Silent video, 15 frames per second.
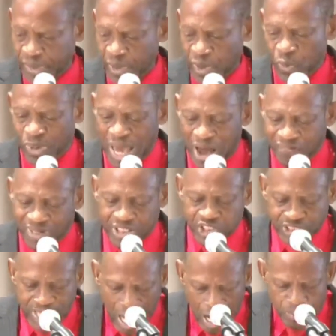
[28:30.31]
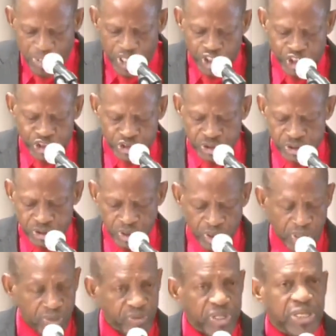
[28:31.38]
we have established
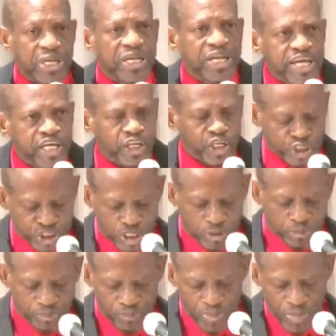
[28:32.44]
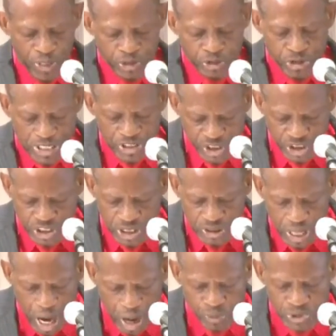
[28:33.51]
the Leadership Transition
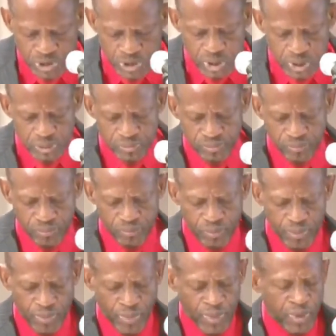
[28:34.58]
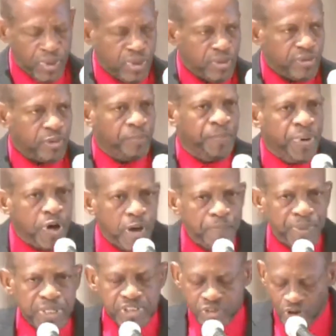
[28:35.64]
Council, the
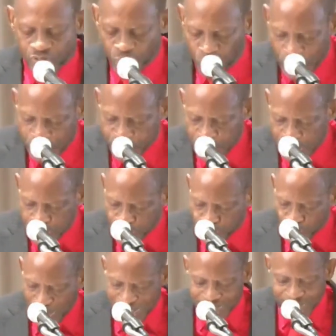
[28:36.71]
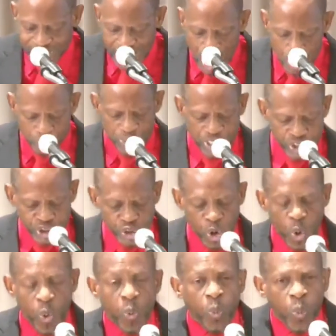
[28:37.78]
purpose of which is to establish
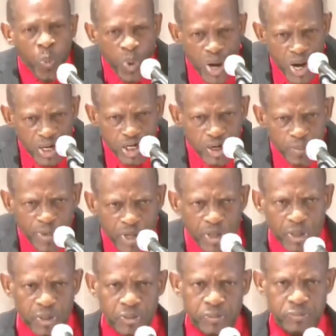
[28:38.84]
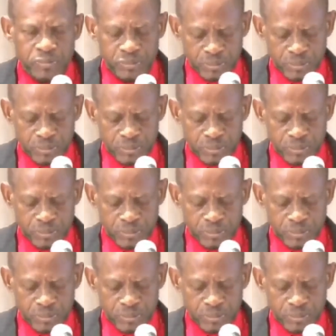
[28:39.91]
workable,